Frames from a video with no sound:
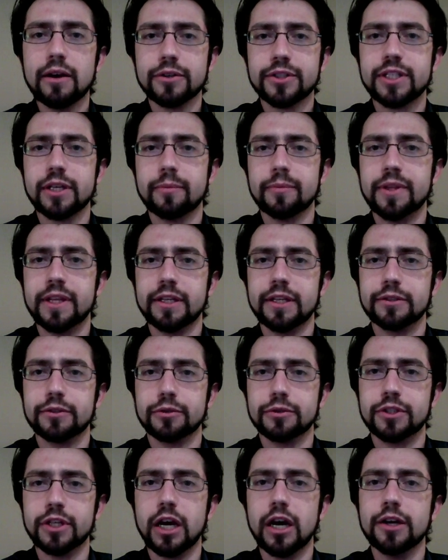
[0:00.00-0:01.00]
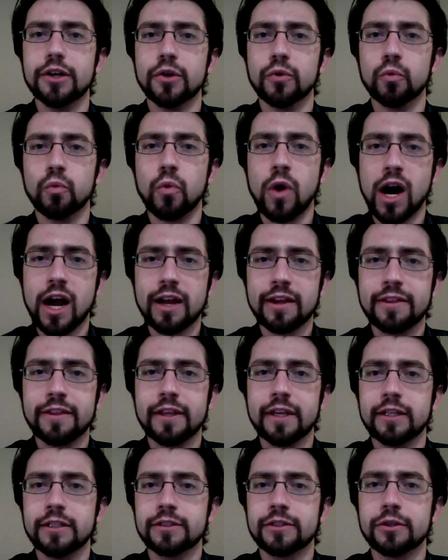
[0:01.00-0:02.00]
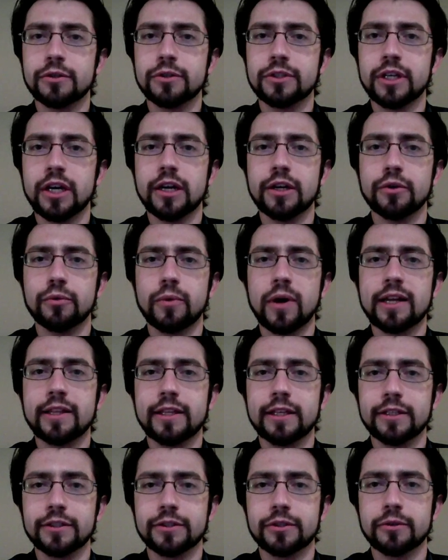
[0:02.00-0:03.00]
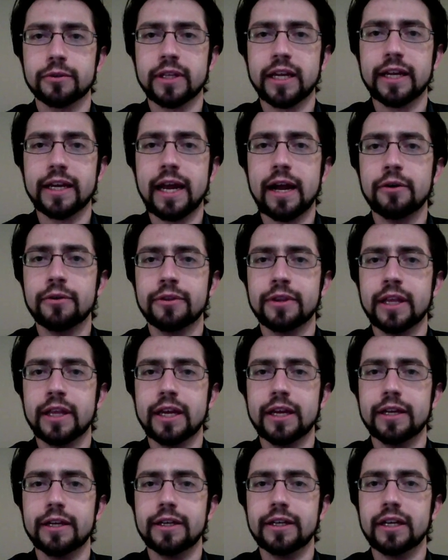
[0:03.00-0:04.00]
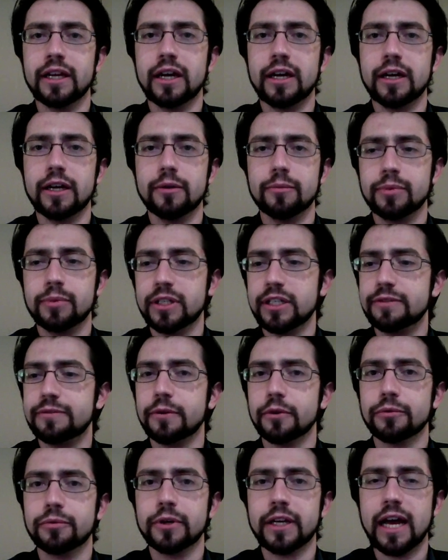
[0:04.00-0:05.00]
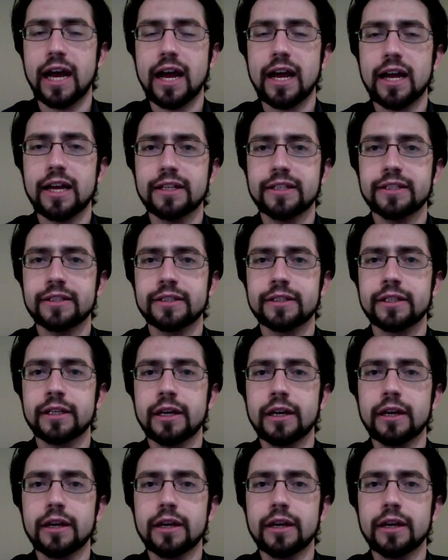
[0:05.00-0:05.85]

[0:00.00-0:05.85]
some things are done, or why things are done, or why things are laid out, then please feel free to ask.